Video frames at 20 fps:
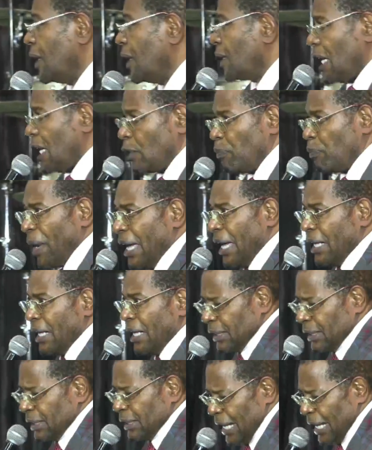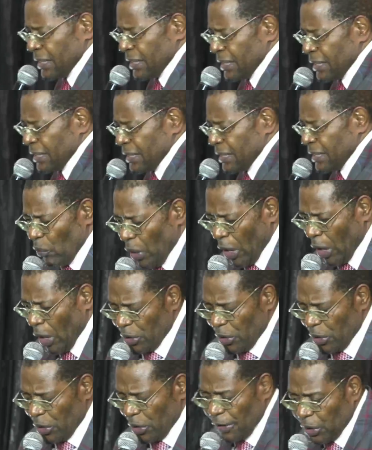They'd planned it nicely. We're
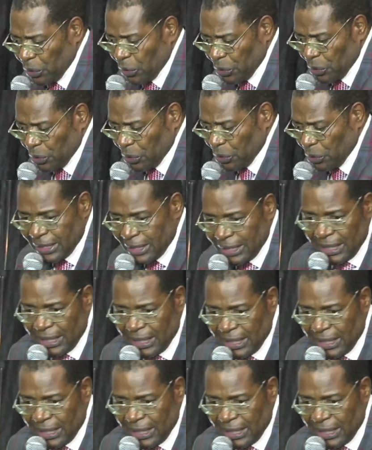going to have a crusade in